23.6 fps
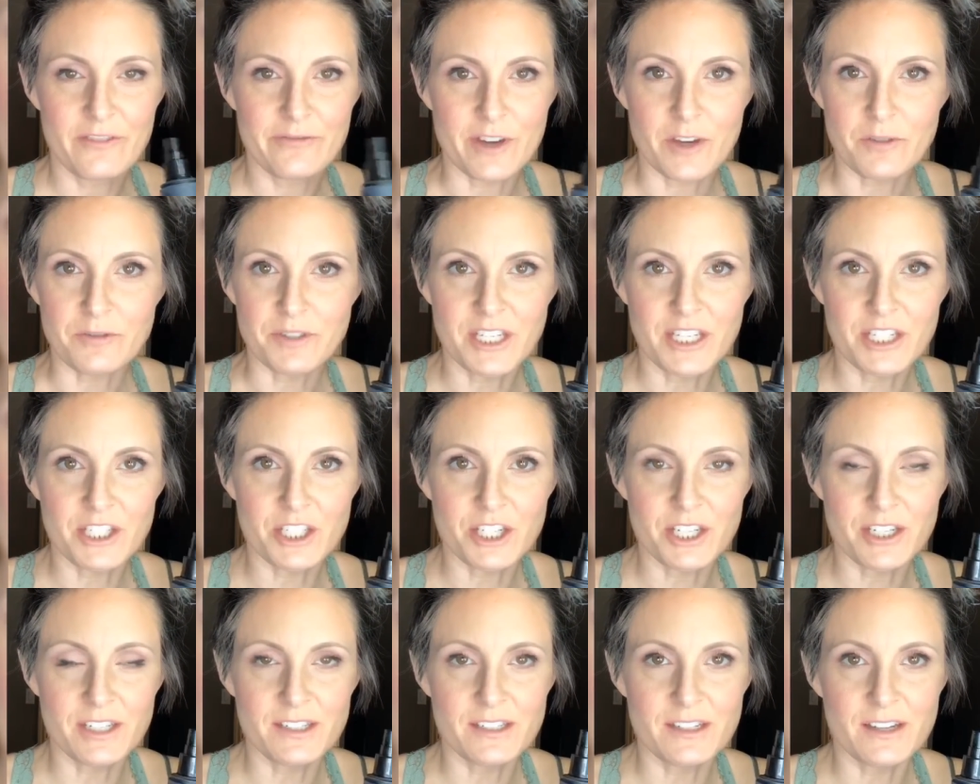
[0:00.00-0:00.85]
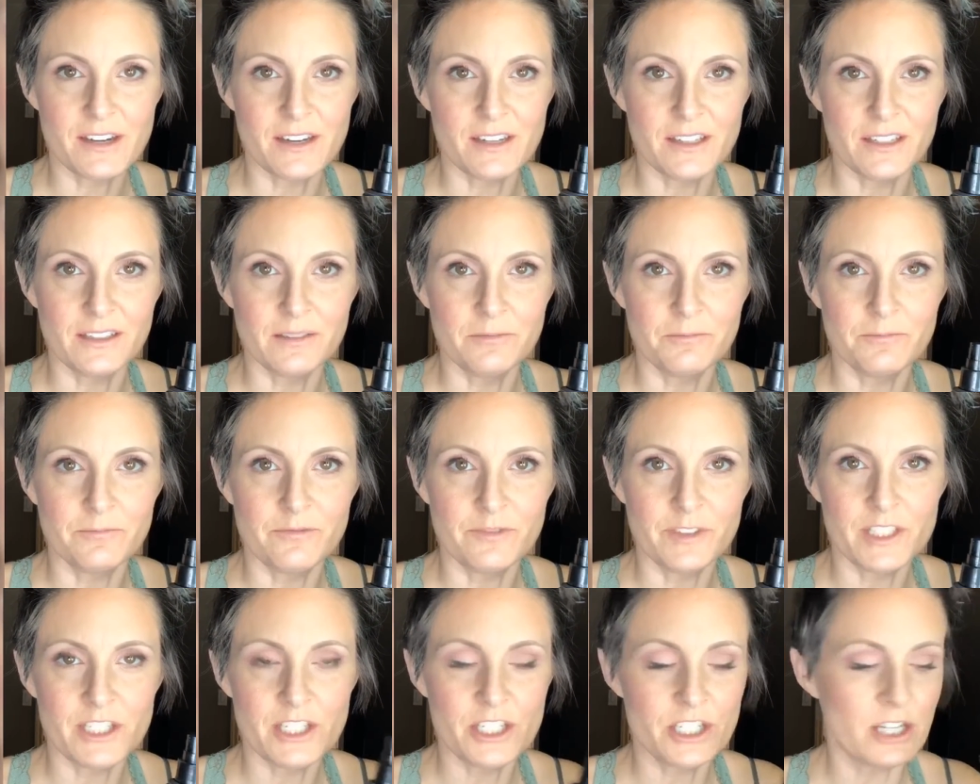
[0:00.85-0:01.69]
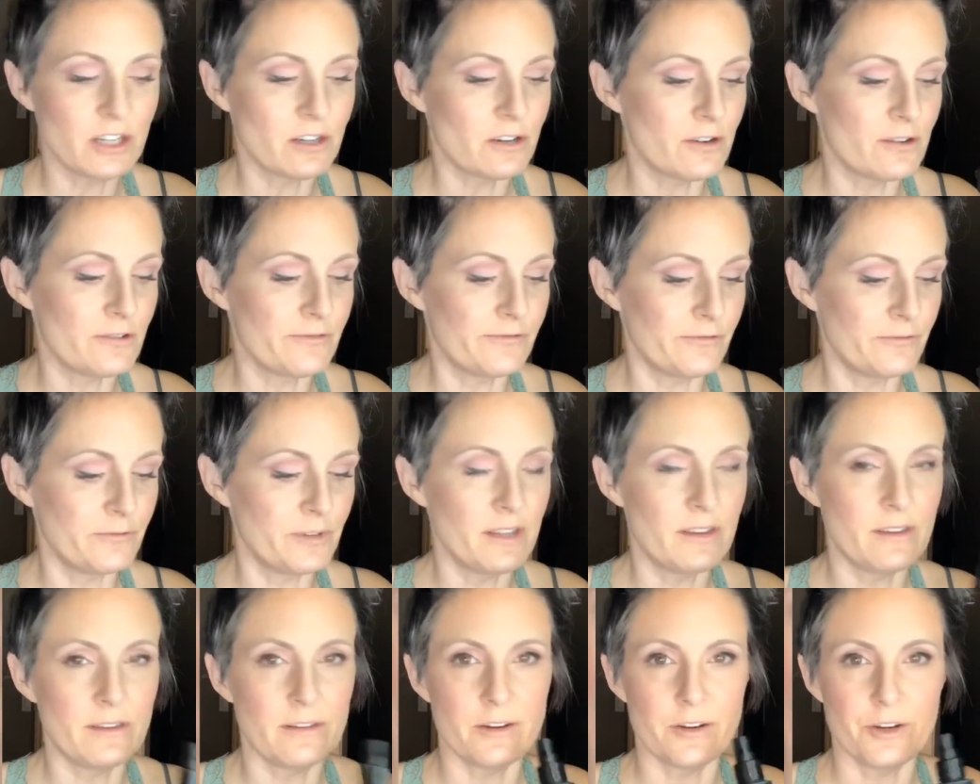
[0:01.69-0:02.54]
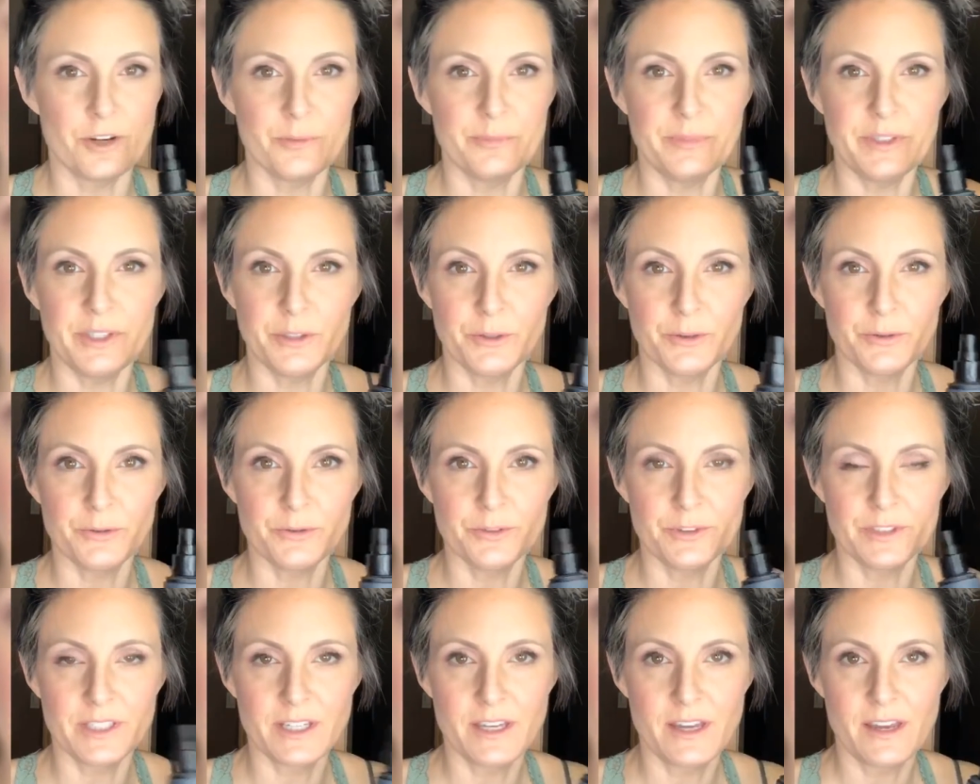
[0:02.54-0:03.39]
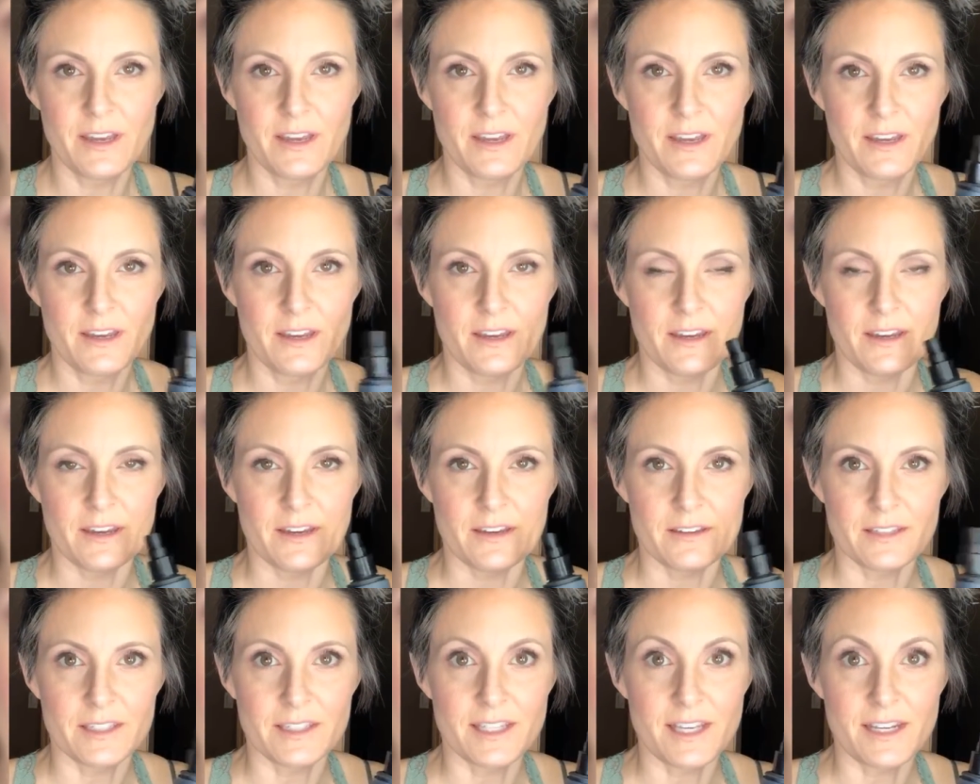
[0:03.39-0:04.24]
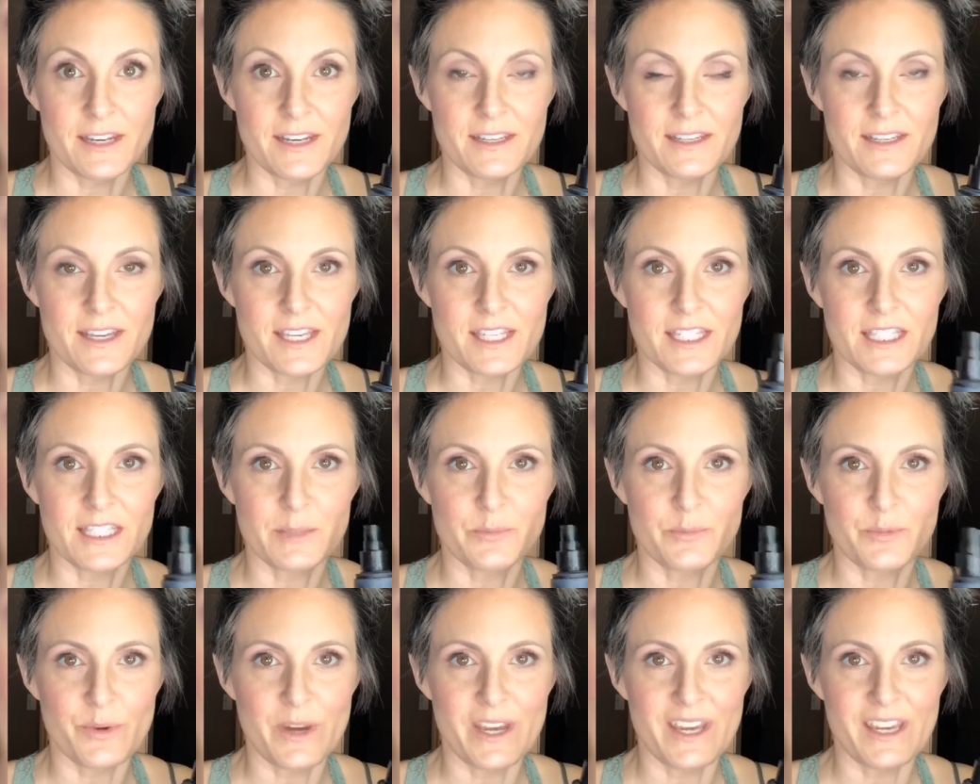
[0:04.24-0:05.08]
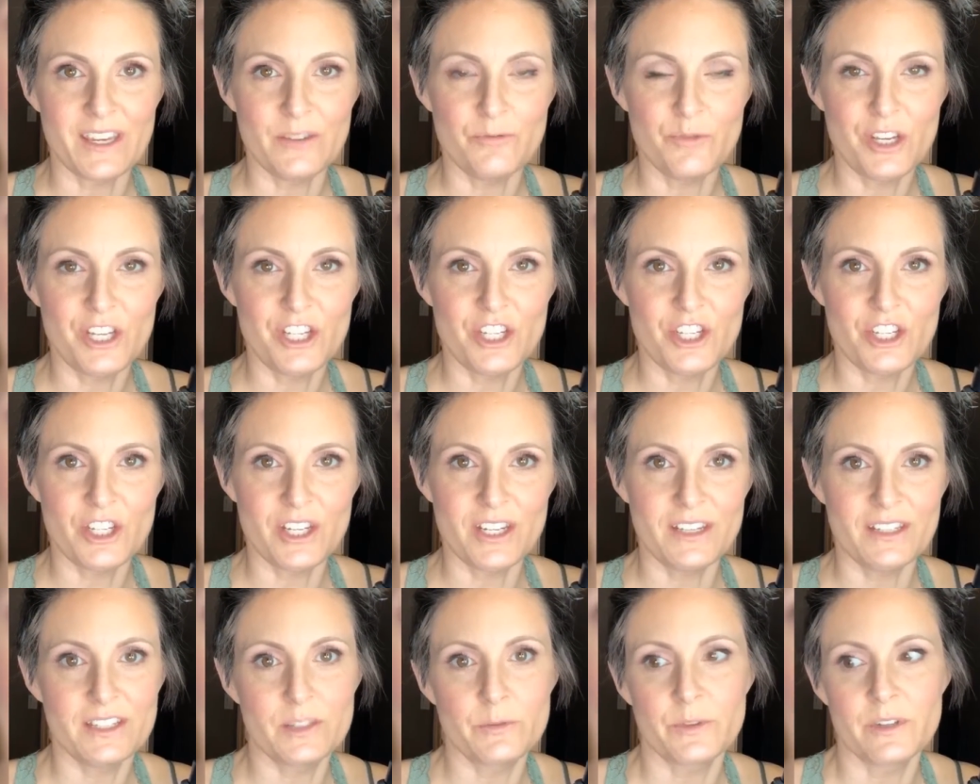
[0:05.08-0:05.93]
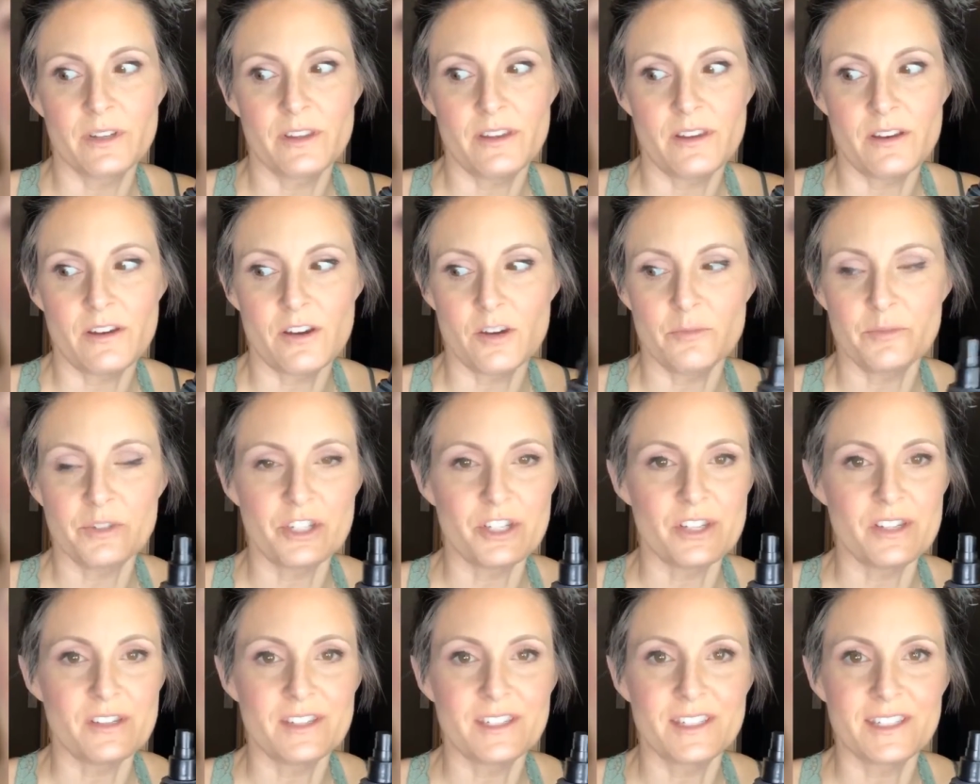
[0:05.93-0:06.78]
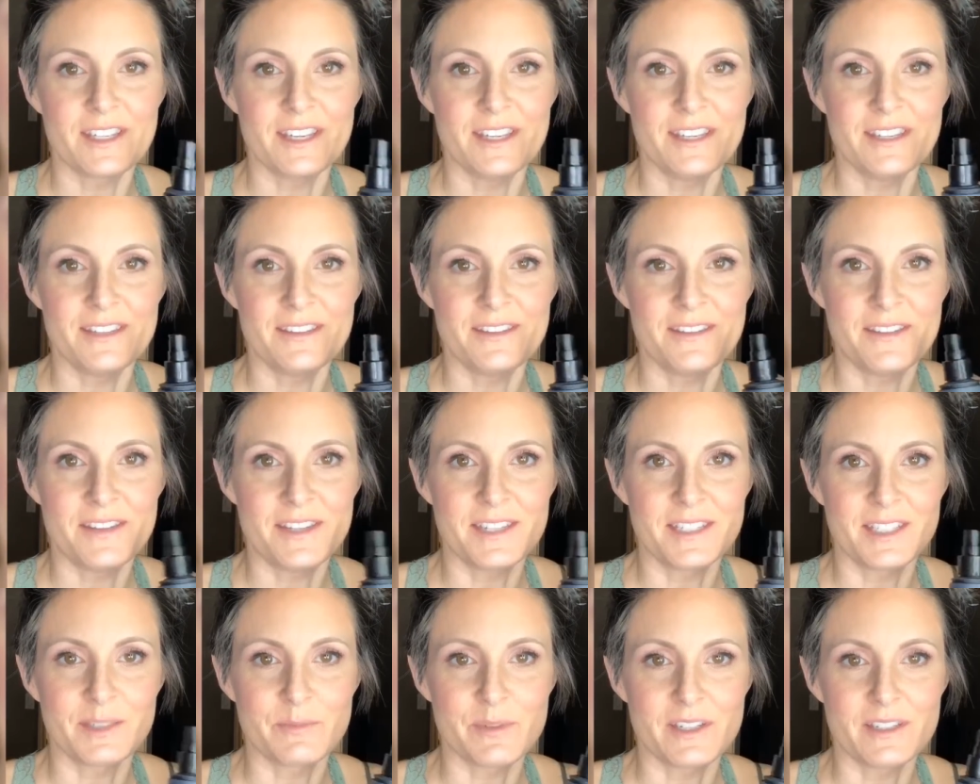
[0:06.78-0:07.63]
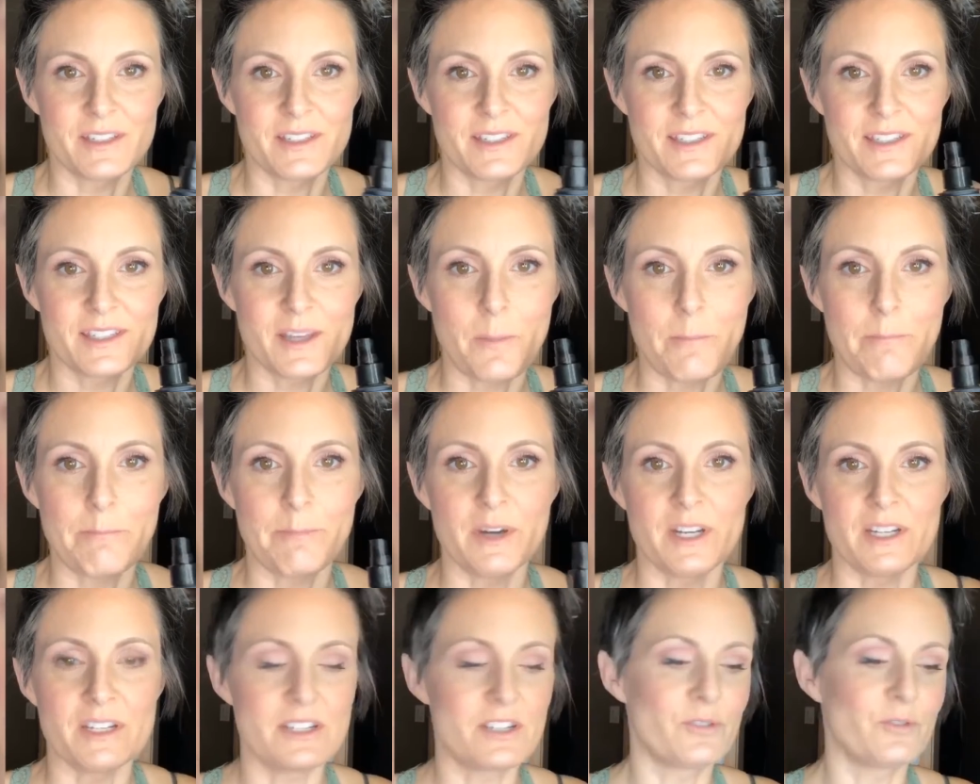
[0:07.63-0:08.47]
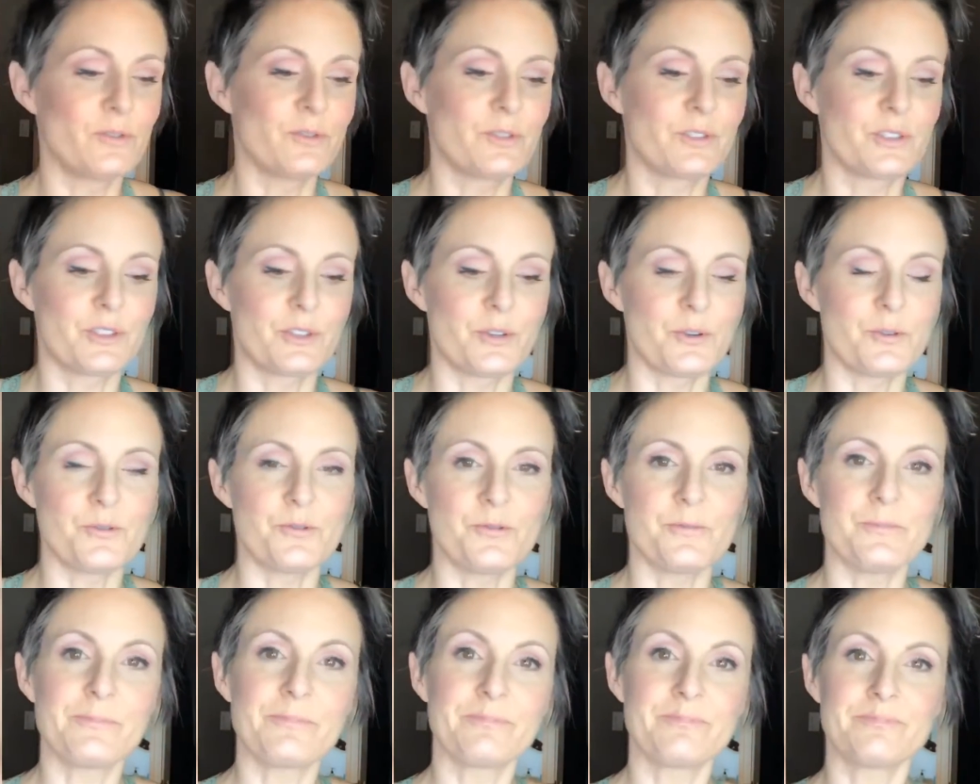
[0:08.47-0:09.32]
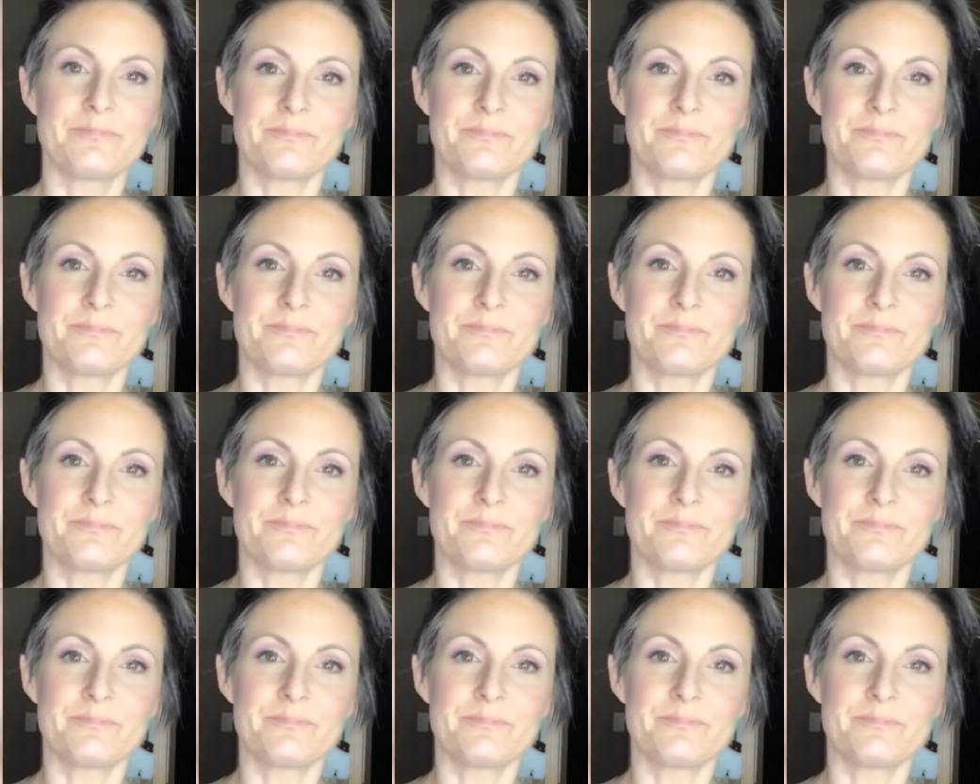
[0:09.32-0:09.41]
foundation, I'm finishing off with our Behold setting spray, which is one of the options in this month's bundle. So